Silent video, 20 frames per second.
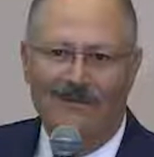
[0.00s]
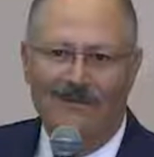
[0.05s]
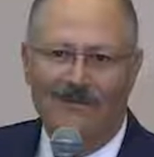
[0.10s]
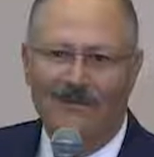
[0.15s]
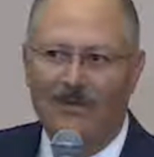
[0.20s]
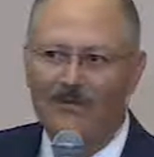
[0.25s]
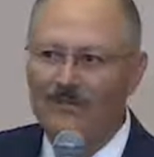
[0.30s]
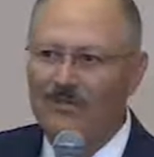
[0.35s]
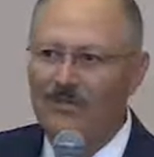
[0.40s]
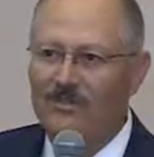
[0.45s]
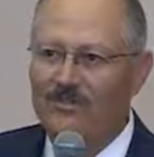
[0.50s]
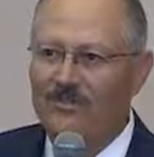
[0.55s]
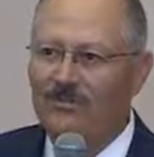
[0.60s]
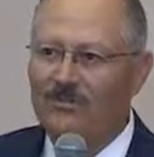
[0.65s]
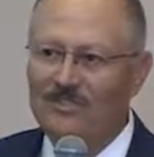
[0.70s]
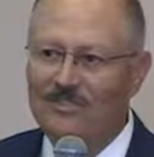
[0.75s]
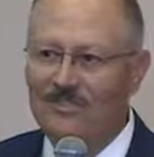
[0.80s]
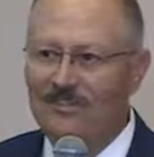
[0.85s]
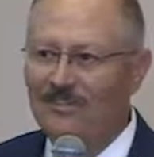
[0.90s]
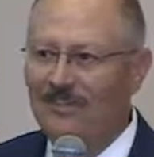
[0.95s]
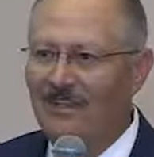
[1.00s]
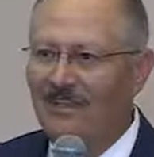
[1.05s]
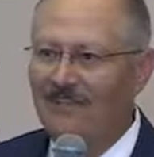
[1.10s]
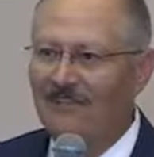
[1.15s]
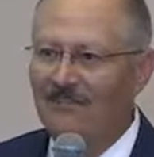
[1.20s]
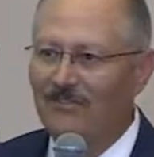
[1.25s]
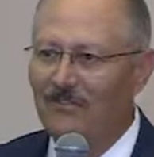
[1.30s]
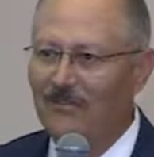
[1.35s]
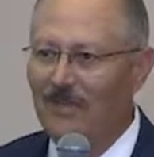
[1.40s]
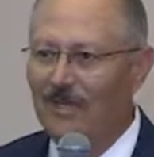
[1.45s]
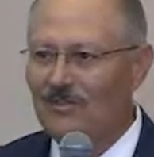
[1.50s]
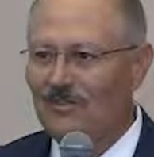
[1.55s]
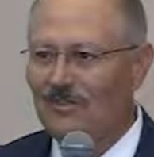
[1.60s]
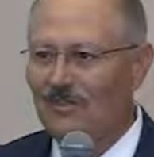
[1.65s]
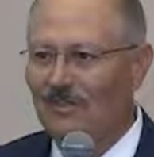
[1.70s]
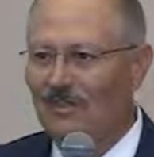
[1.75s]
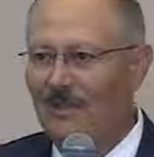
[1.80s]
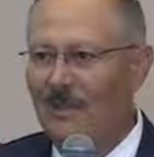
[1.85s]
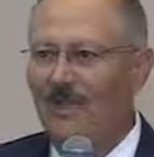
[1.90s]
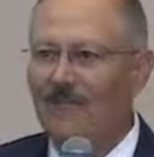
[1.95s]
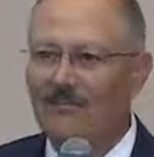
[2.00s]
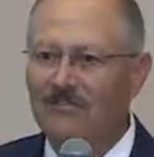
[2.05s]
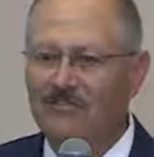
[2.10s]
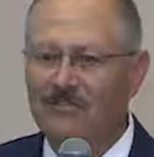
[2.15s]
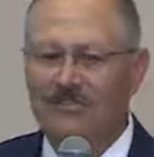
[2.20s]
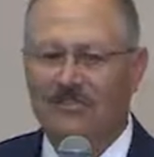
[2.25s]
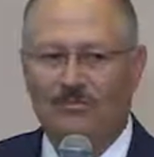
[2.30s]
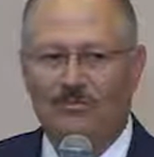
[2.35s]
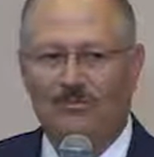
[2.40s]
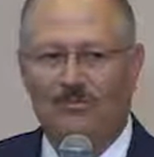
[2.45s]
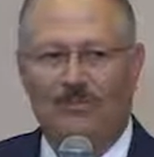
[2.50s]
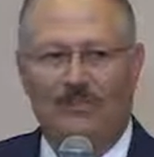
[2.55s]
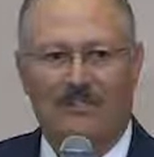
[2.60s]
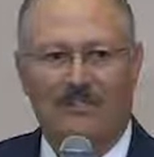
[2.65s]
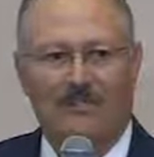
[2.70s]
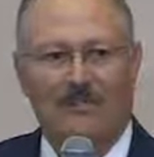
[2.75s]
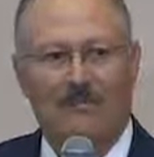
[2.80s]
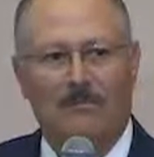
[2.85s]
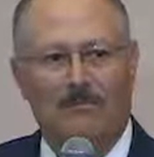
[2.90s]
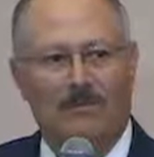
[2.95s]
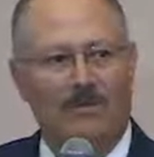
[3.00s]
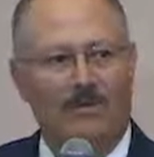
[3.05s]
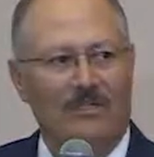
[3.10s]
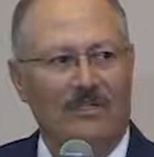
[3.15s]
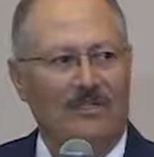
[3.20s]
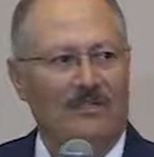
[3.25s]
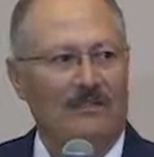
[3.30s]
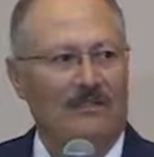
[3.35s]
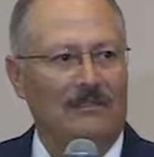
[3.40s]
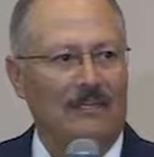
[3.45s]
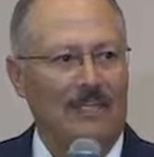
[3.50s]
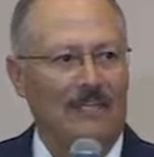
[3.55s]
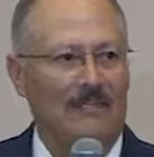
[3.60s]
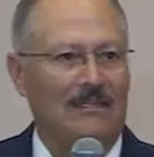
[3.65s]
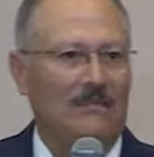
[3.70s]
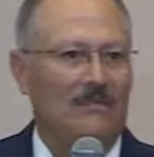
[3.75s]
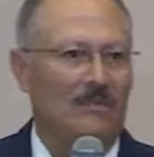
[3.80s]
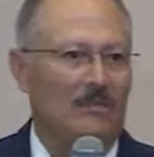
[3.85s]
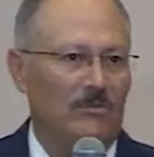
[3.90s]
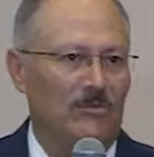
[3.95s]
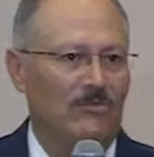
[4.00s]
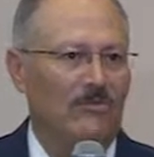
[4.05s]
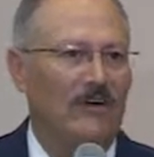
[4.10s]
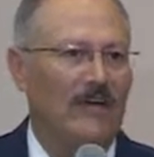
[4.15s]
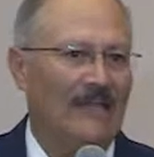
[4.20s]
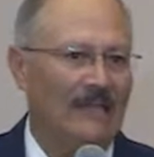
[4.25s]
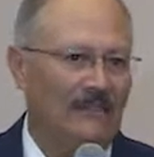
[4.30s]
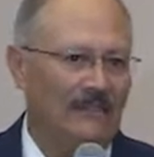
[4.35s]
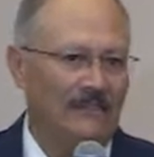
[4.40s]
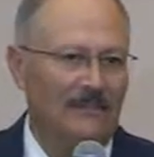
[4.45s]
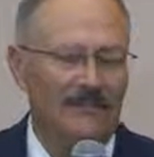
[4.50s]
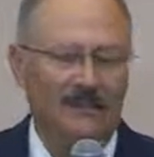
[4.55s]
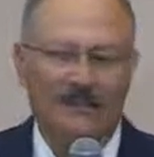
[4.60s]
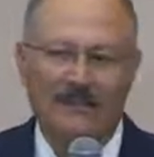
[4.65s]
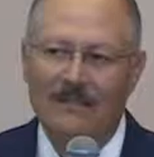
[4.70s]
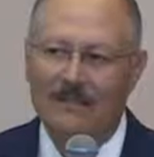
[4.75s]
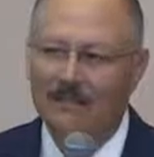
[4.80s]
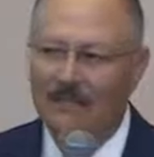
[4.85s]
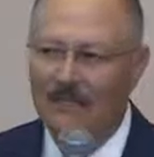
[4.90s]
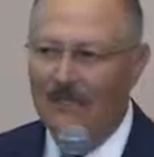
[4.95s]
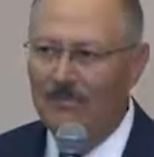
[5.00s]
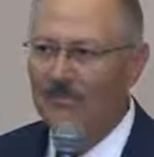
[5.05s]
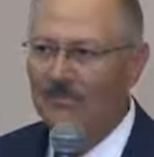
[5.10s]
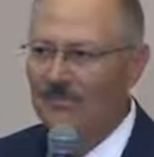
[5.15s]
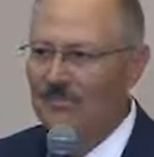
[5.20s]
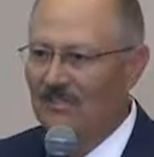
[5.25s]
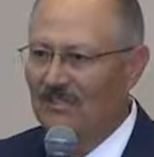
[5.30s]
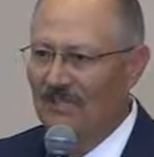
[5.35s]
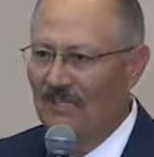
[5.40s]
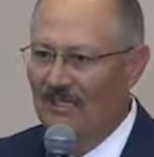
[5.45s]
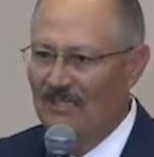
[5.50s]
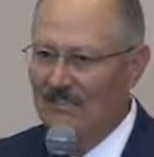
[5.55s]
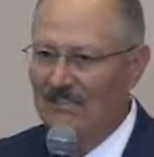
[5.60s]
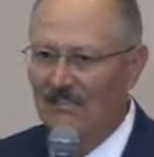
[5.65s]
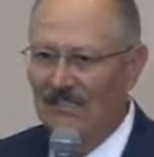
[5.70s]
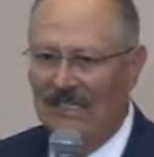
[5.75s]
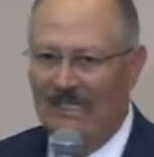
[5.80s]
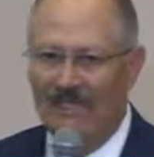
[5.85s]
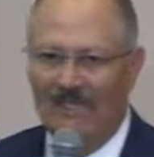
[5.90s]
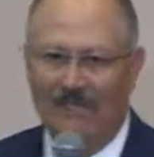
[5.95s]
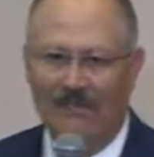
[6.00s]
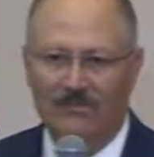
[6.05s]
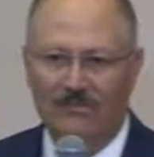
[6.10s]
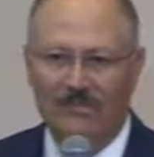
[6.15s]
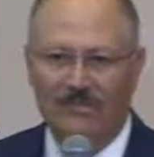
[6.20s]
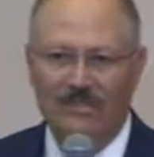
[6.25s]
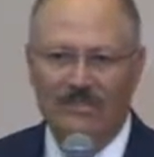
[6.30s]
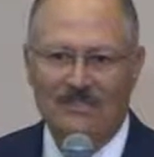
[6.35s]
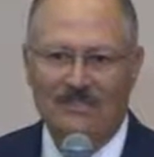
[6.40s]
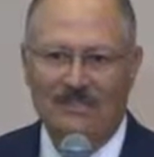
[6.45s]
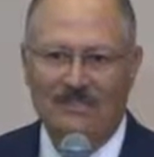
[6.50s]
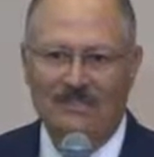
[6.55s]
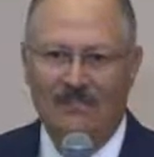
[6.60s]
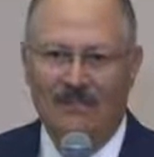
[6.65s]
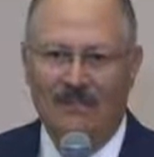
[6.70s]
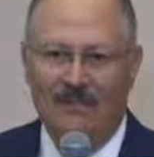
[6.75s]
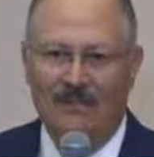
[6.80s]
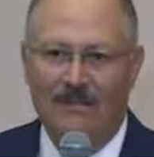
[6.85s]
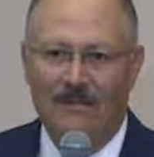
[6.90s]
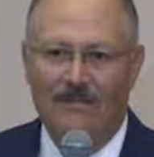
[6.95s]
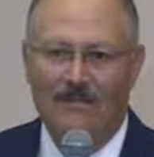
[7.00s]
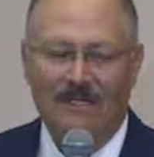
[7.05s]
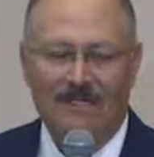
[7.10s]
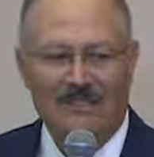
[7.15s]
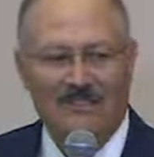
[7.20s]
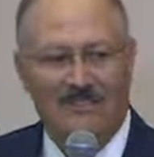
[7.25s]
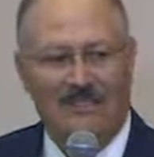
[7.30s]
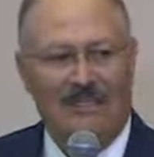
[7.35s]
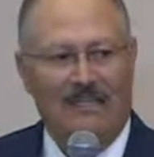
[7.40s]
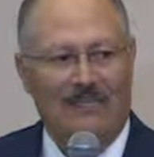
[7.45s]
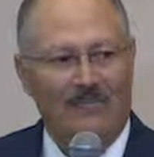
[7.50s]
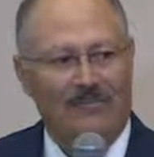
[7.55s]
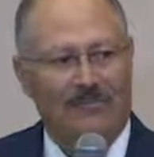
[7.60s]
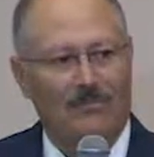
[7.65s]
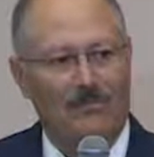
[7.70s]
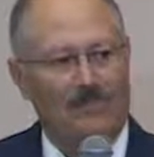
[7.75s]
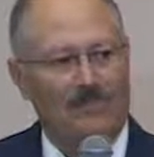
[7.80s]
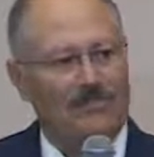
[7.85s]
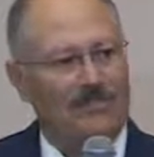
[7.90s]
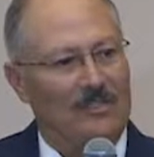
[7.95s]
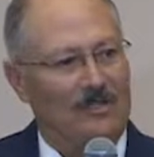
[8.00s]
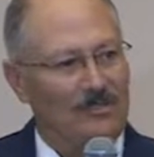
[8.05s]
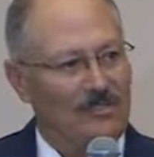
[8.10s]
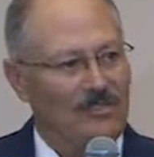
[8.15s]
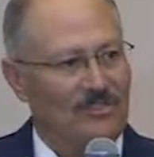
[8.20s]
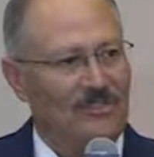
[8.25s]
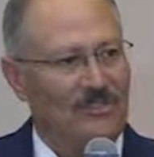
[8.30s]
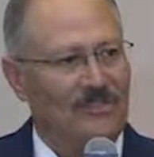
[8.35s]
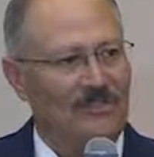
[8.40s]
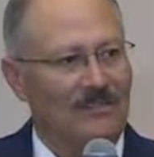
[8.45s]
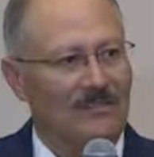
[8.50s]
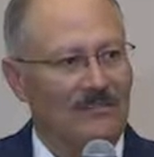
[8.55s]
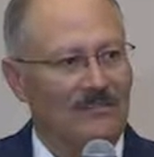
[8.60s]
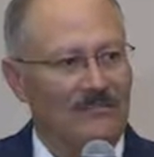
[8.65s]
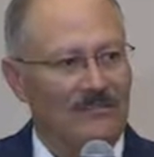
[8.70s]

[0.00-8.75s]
Well, of course, we shared that information, and that information was very important in getting a criminal filing. That person today is looking at life in prison because of that information that was shared.